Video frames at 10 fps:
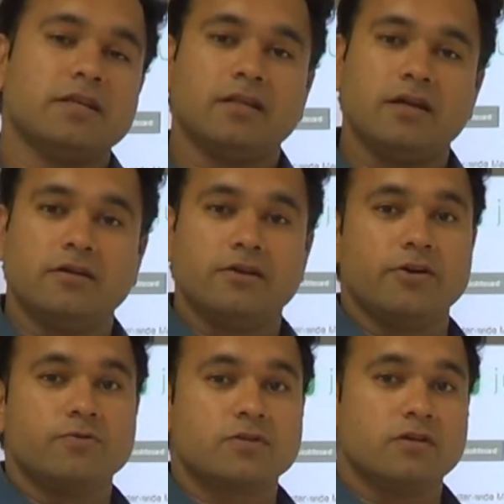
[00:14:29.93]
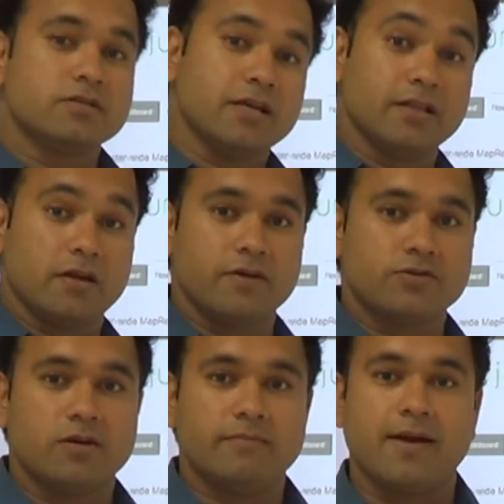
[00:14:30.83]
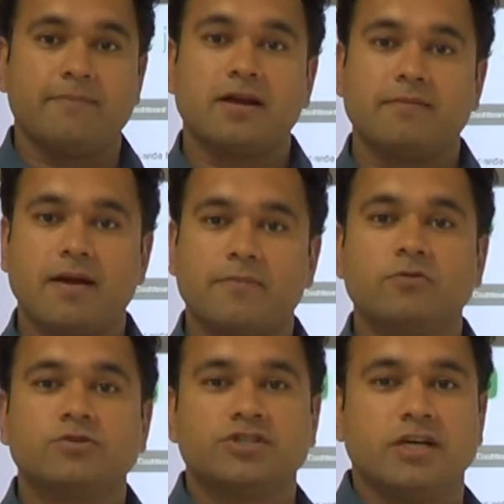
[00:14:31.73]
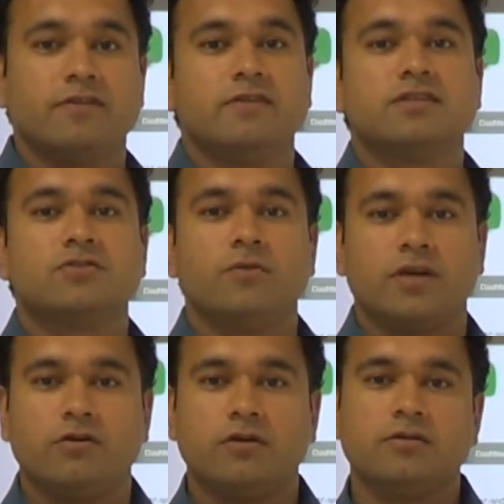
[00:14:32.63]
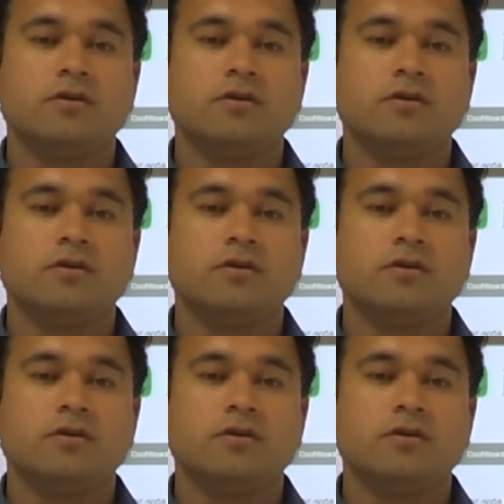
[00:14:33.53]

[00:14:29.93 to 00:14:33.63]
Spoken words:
and then reducers and then eventually mapper and MapReduce chain which is going on,